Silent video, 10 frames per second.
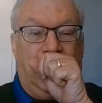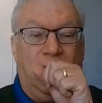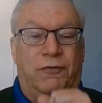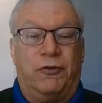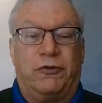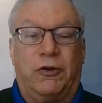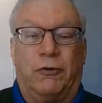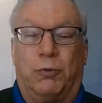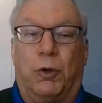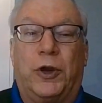of the
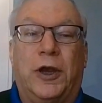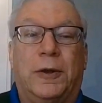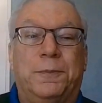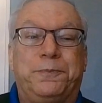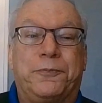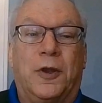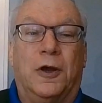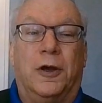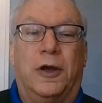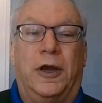skills workout,
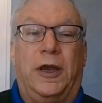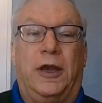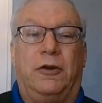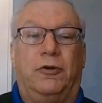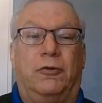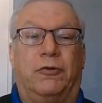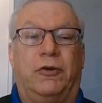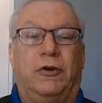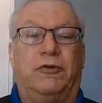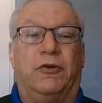and you'll
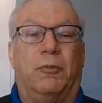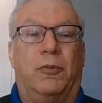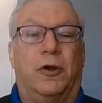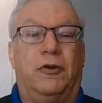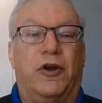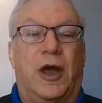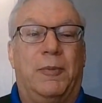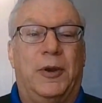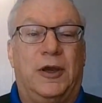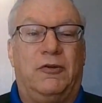see some
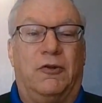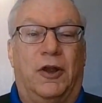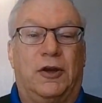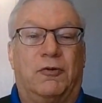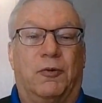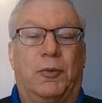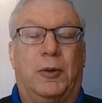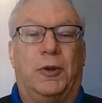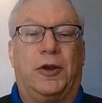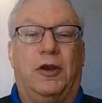job aids linked from
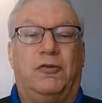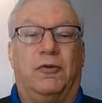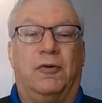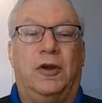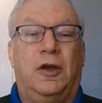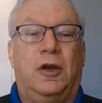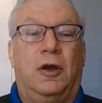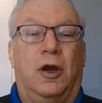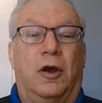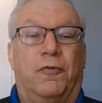publication
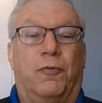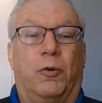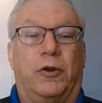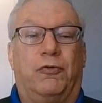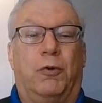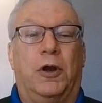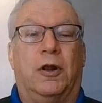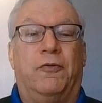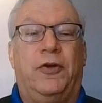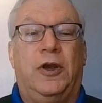
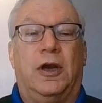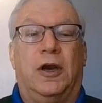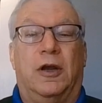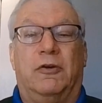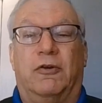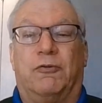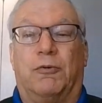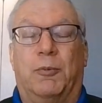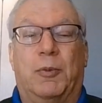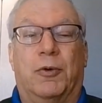4012. Just
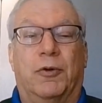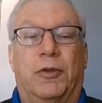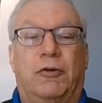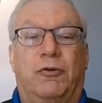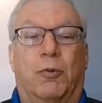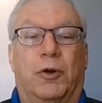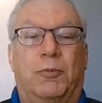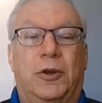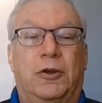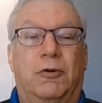remember that you want to
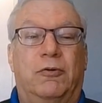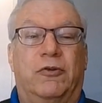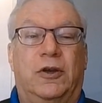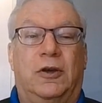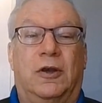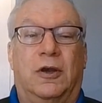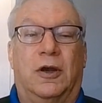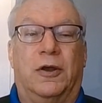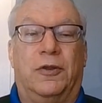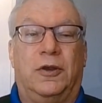be using
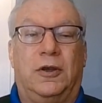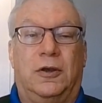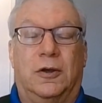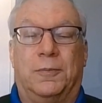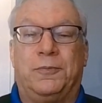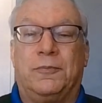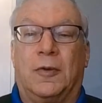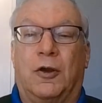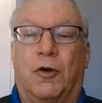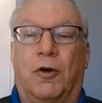the
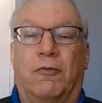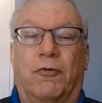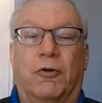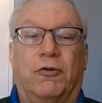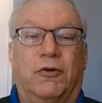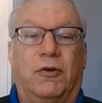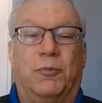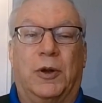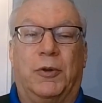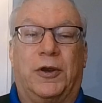current version
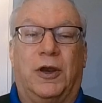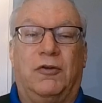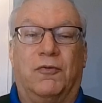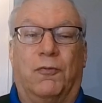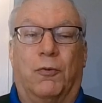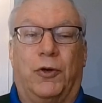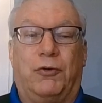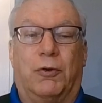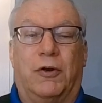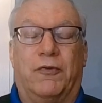of publication
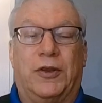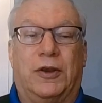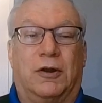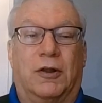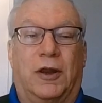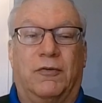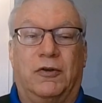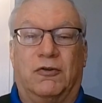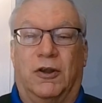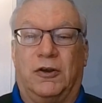4012. I think a lot of
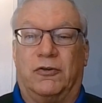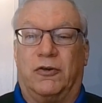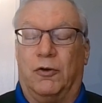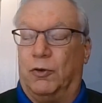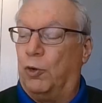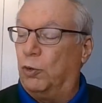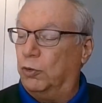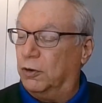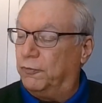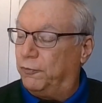these links go to
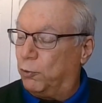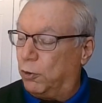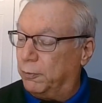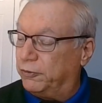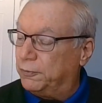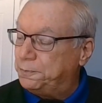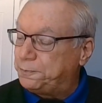older forms.